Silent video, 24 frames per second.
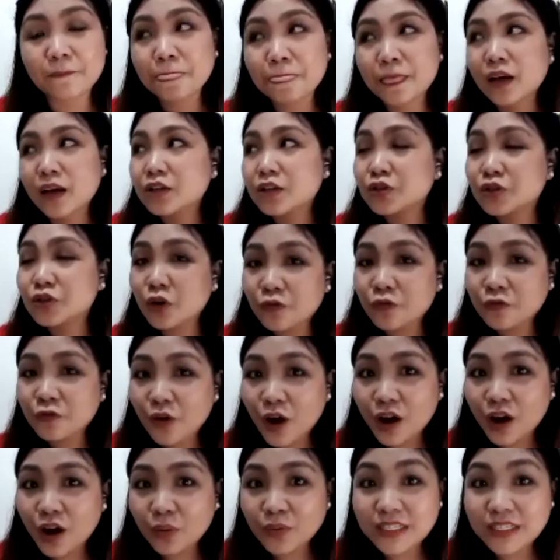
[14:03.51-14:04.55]
so
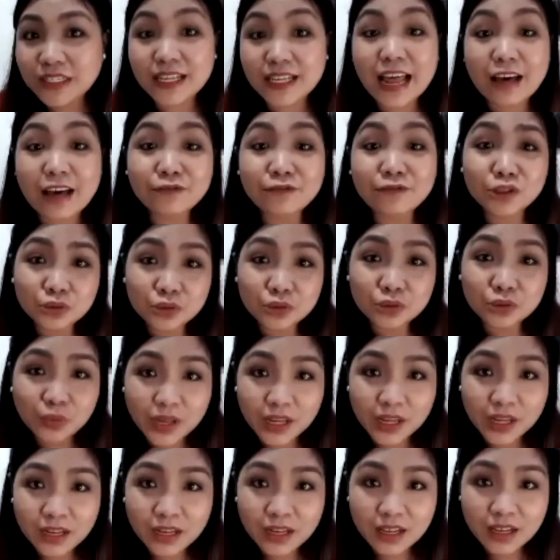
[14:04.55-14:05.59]
far we still have June
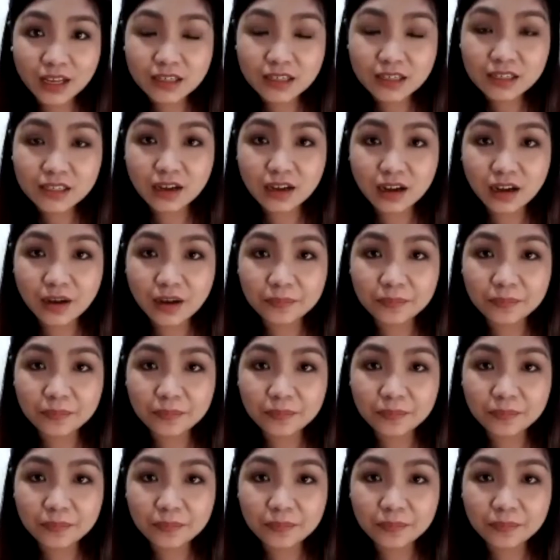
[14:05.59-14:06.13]
weddings.